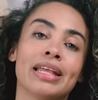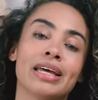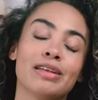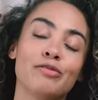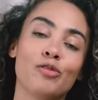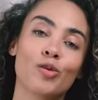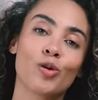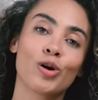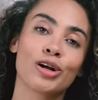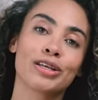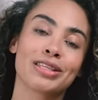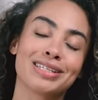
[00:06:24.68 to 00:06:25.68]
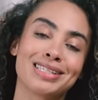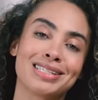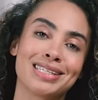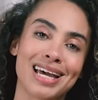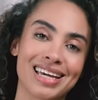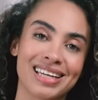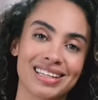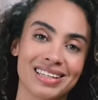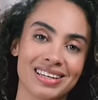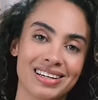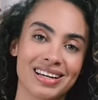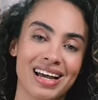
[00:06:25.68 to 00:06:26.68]
And then for the second
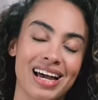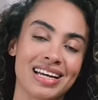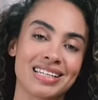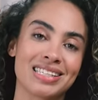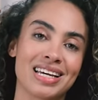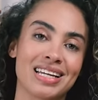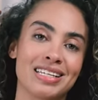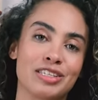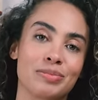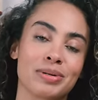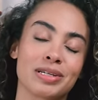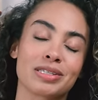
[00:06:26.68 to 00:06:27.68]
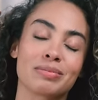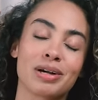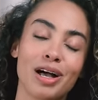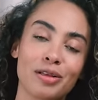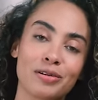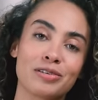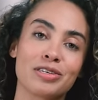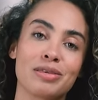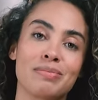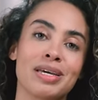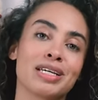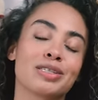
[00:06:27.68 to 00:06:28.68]
look, I decided to bring some color into
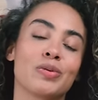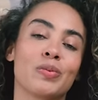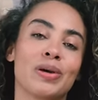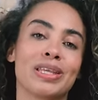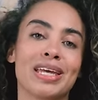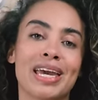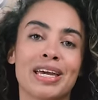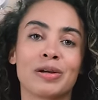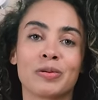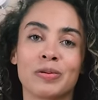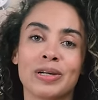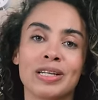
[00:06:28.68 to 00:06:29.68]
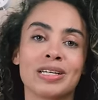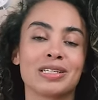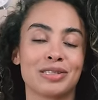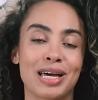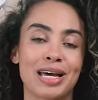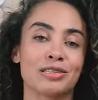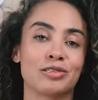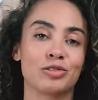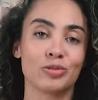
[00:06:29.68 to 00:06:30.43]
the mix with a green satin